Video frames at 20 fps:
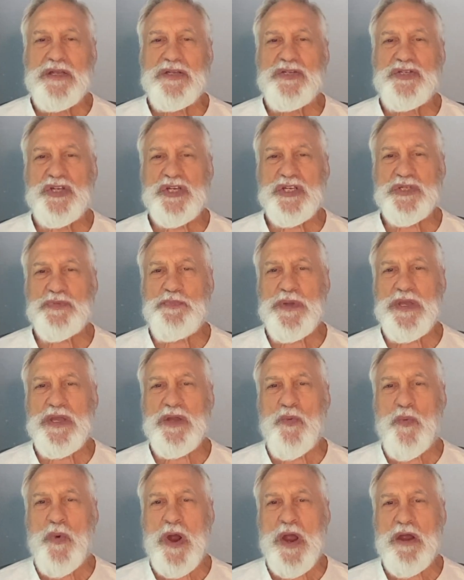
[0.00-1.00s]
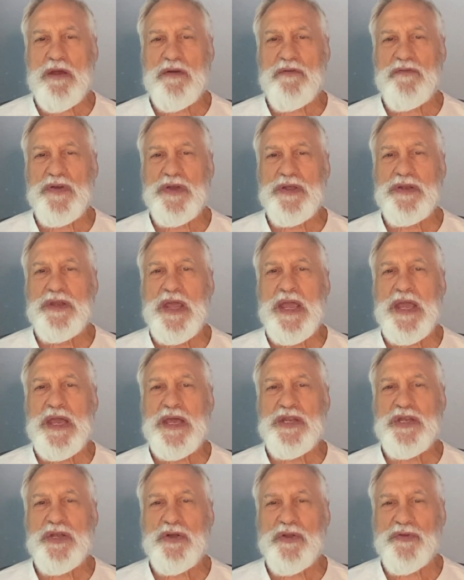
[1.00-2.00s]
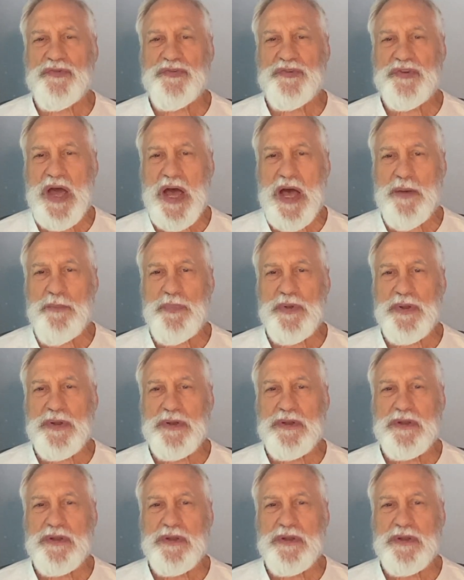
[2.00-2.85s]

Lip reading: just be aware of it and you'll stop it.